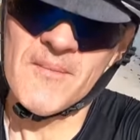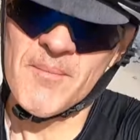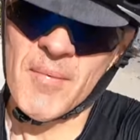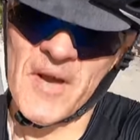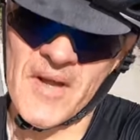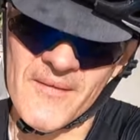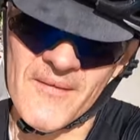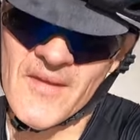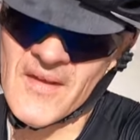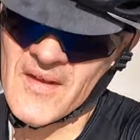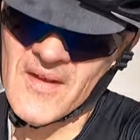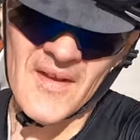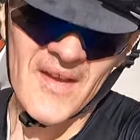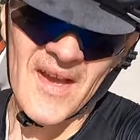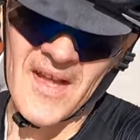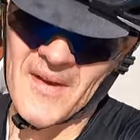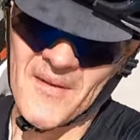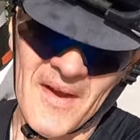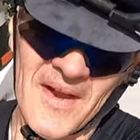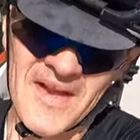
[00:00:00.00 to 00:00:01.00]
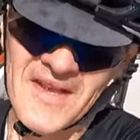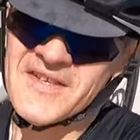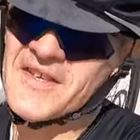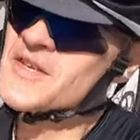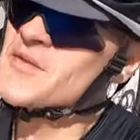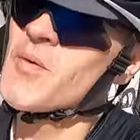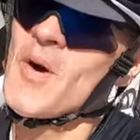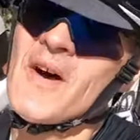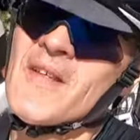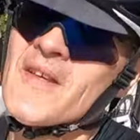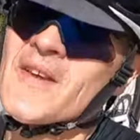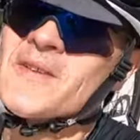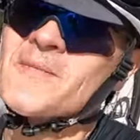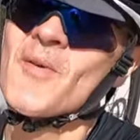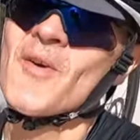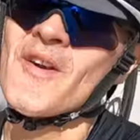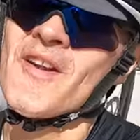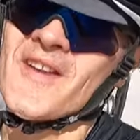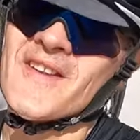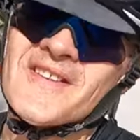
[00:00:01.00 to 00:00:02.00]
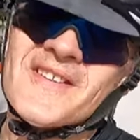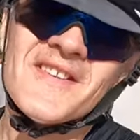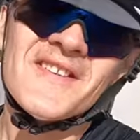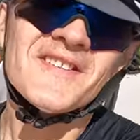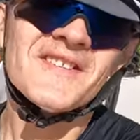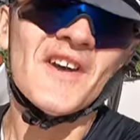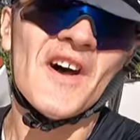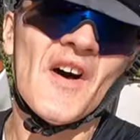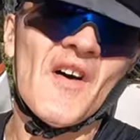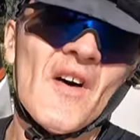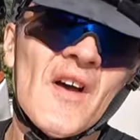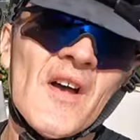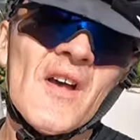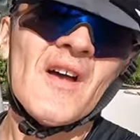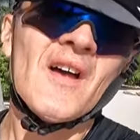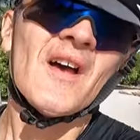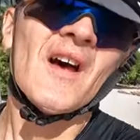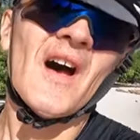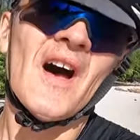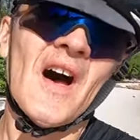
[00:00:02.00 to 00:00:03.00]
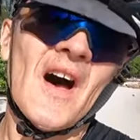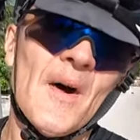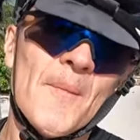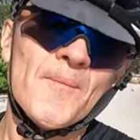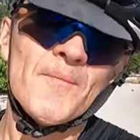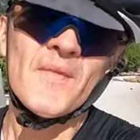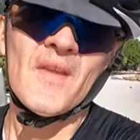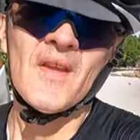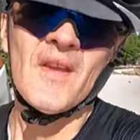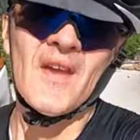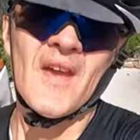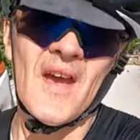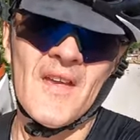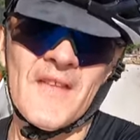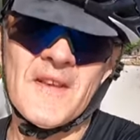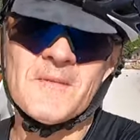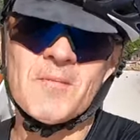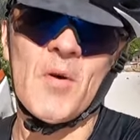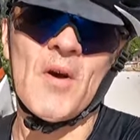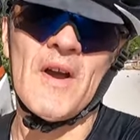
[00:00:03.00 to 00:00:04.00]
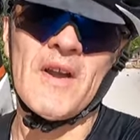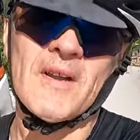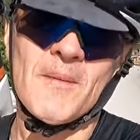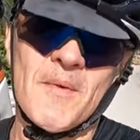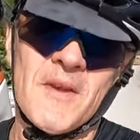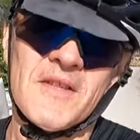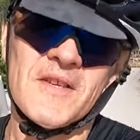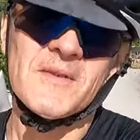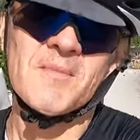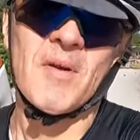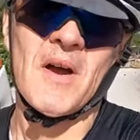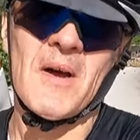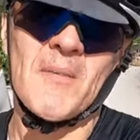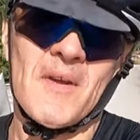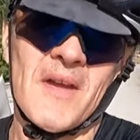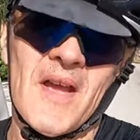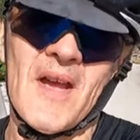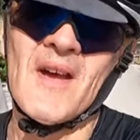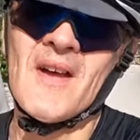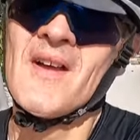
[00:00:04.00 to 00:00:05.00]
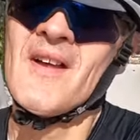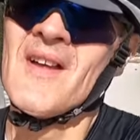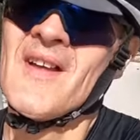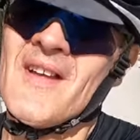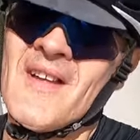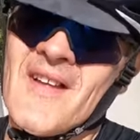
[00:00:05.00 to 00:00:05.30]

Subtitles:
But anyway, it's just one of those mornings. So at this point, I mean, there's probably a